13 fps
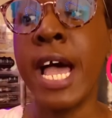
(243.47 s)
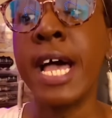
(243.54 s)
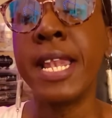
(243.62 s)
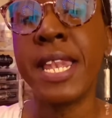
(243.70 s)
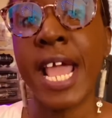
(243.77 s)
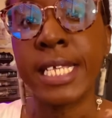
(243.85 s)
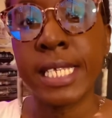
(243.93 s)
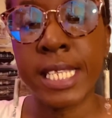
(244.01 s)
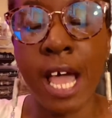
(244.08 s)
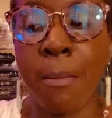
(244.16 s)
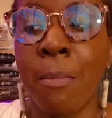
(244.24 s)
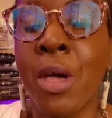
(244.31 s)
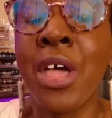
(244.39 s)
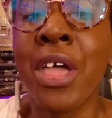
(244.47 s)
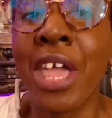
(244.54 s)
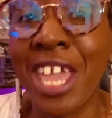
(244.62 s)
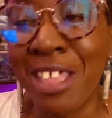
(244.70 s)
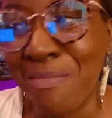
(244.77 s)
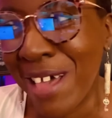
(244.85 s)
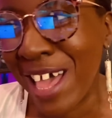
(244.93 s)
Next up
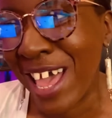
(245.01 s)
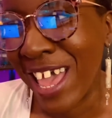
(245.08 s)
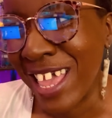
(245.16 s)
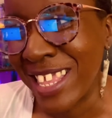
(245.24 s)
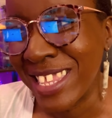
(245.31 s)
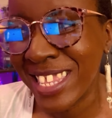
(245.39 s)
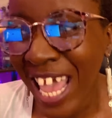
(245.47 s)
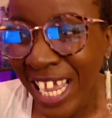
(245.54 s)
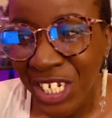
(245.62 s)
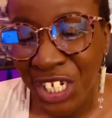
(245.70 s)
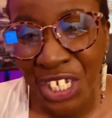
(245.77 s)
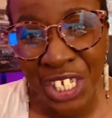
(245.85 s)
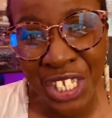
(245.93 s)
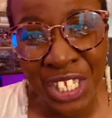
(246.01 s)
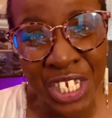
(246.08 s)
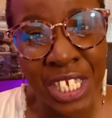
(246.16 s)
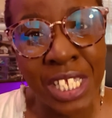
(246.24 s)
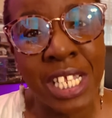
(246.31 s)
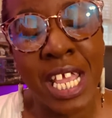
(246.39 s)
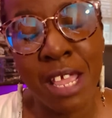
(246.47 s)
in my sections
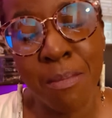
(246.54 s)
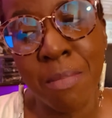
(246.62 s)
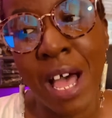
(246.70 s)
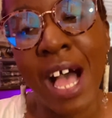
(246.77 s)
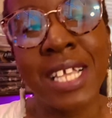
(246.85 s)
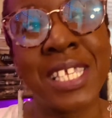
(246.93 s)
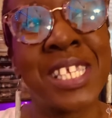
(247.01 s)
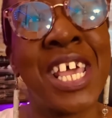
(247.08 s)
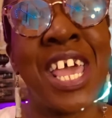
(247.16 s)
is an inbox.